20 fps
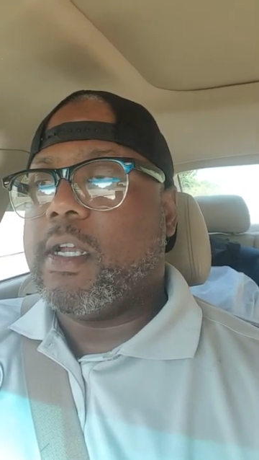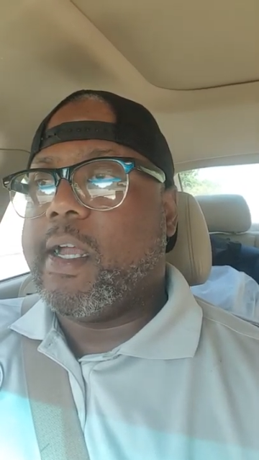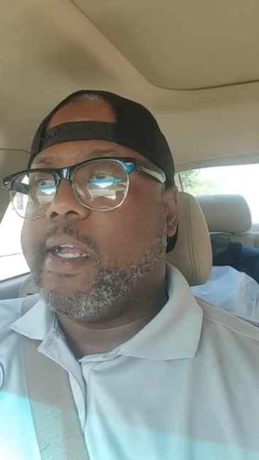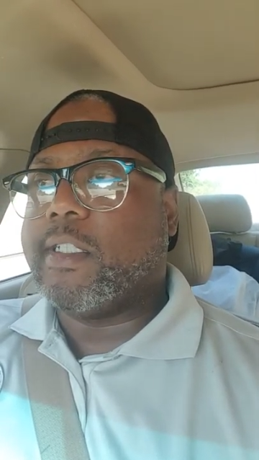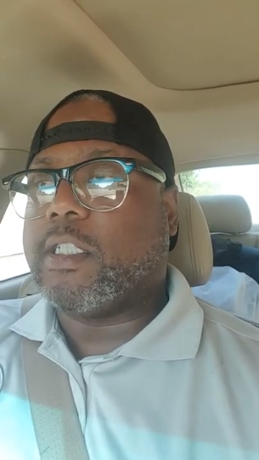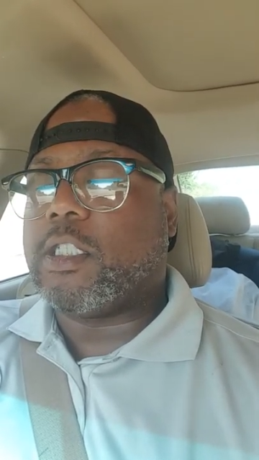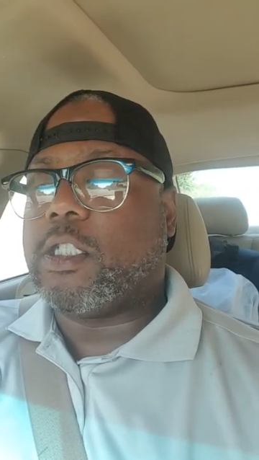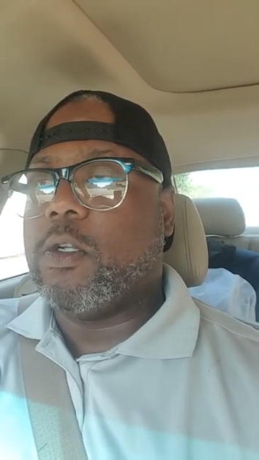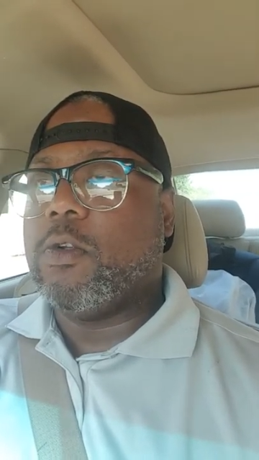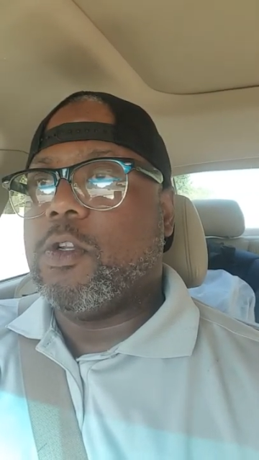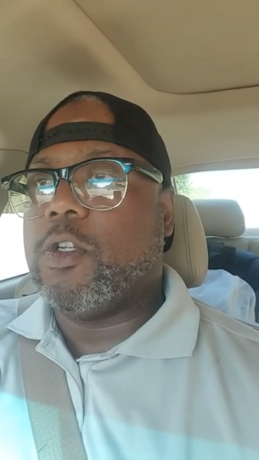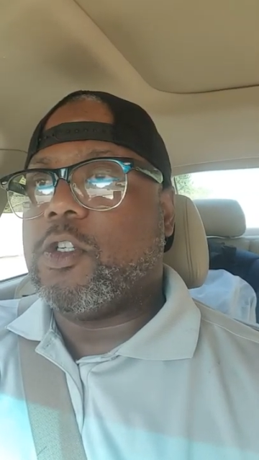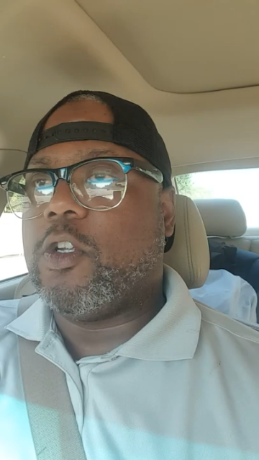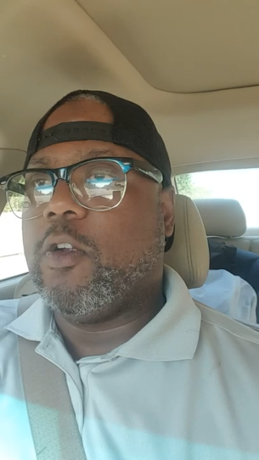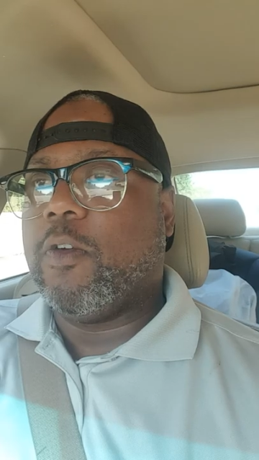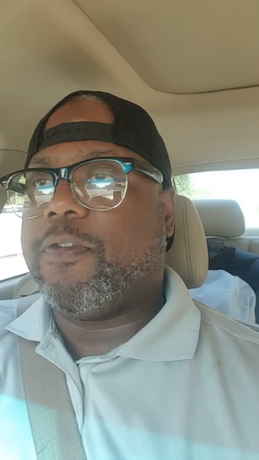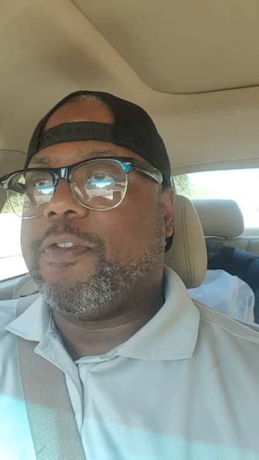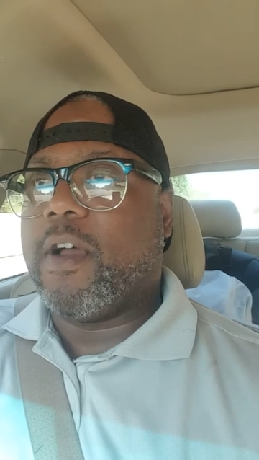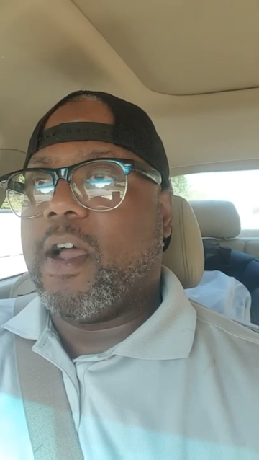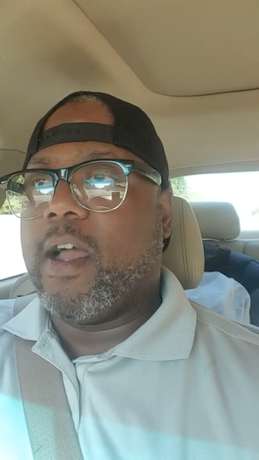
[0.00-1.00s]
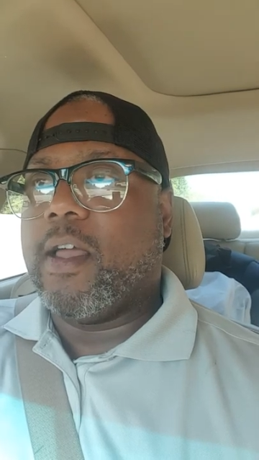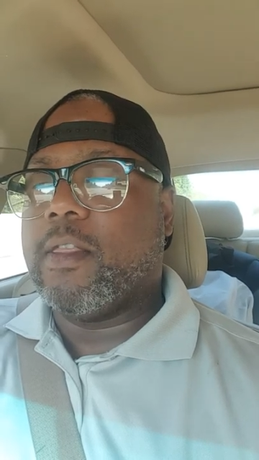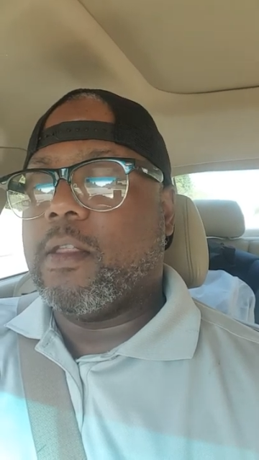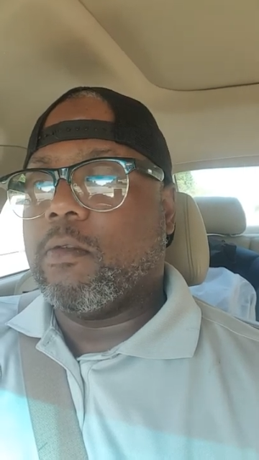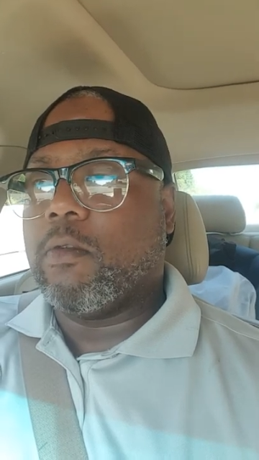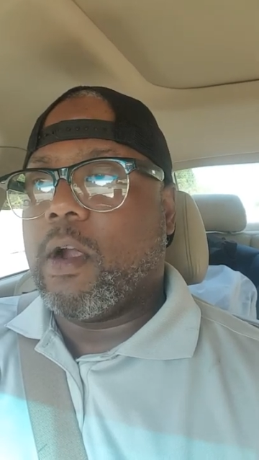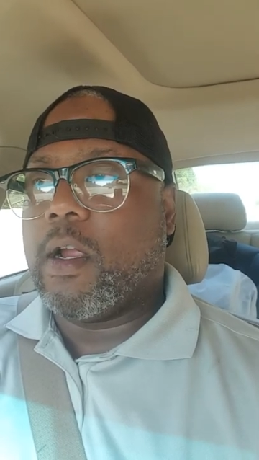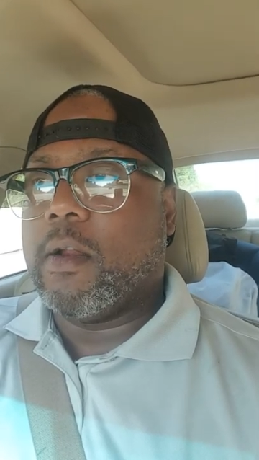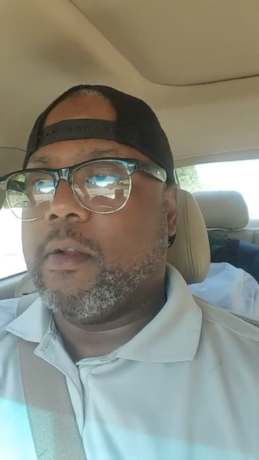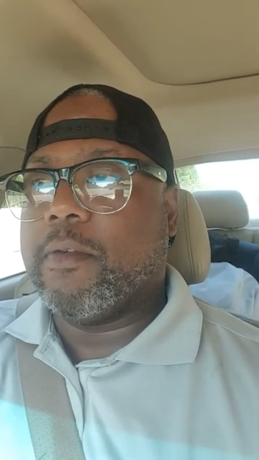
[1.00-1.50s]
As soon as you find
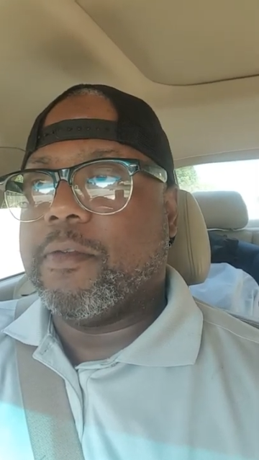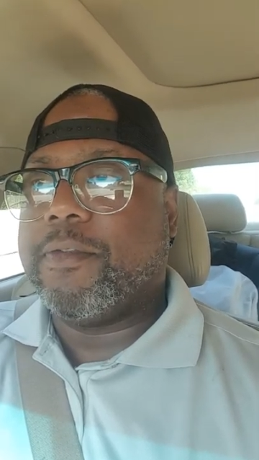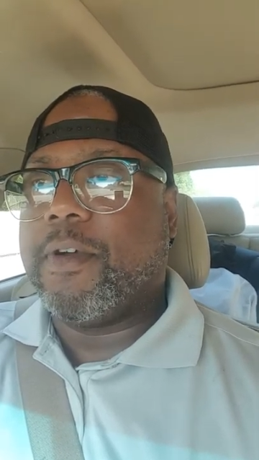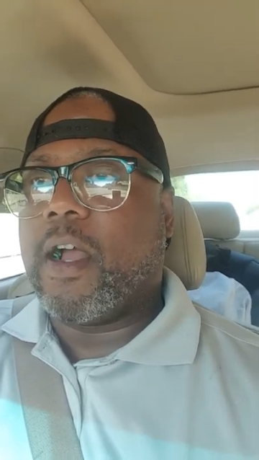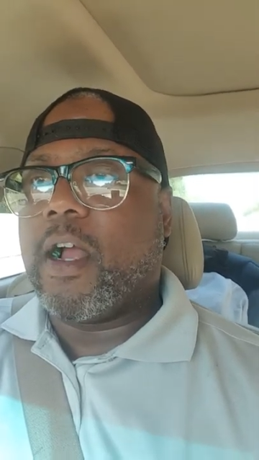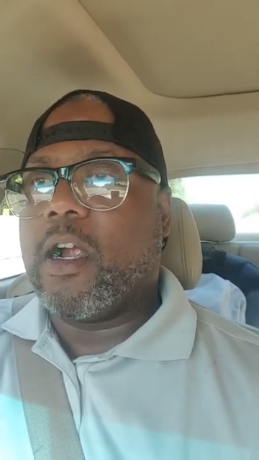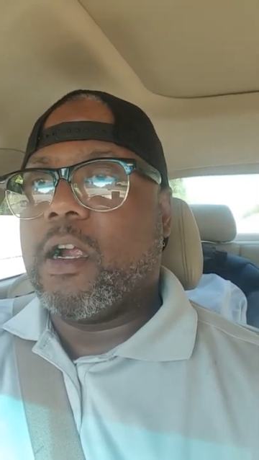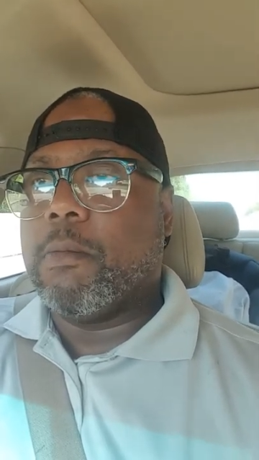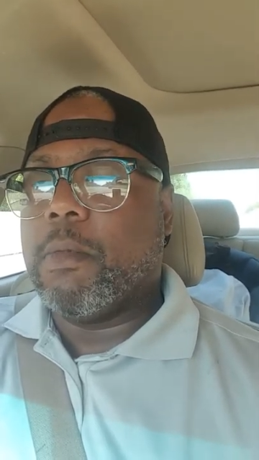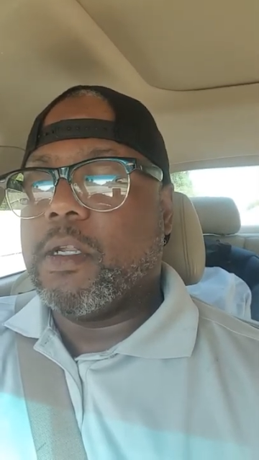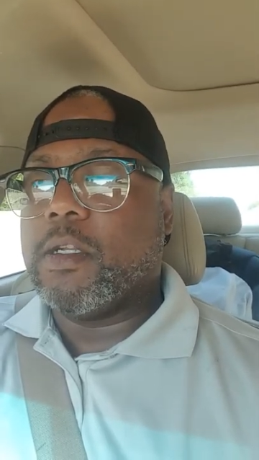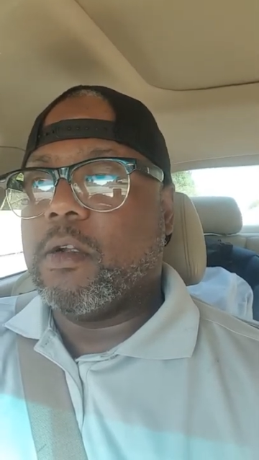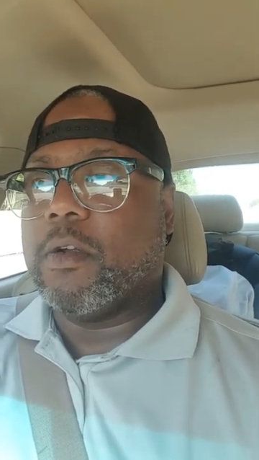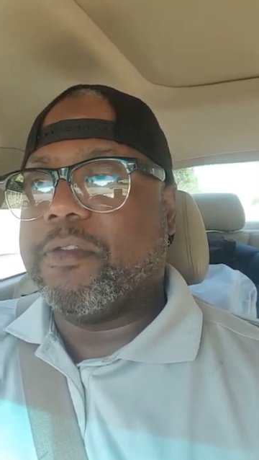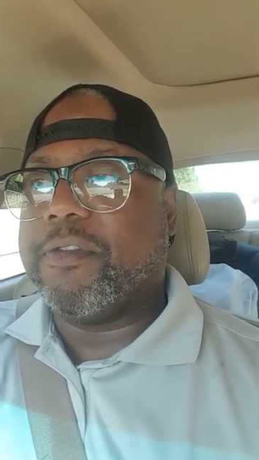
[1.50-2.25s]
the right environment,